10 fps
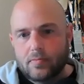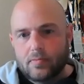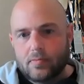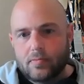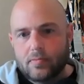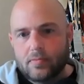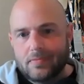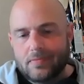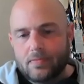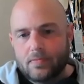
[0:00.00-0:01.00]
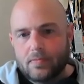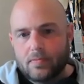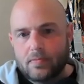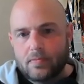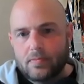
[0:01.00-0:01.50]

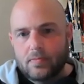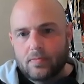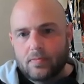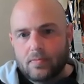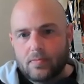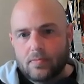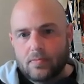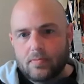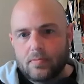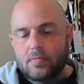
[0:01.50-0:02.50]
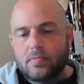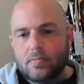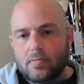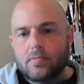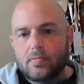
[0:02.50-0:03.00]

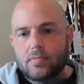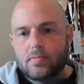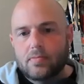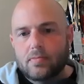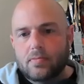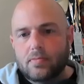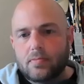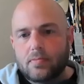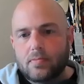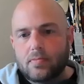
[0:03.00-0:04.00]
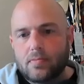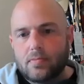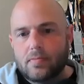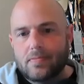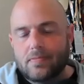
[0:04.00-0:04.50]

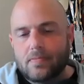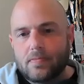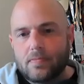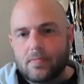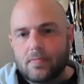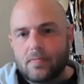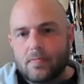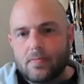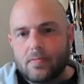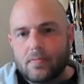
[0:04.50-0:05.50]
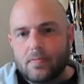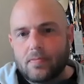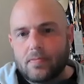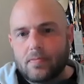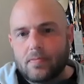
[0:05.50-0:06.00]

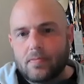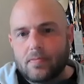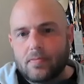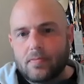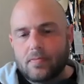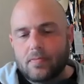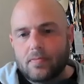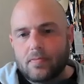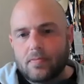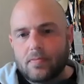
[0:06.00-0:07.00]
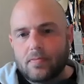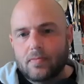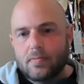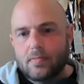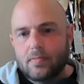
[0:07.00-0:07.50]

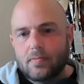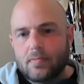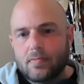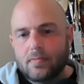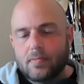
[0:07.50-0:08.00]
(silent)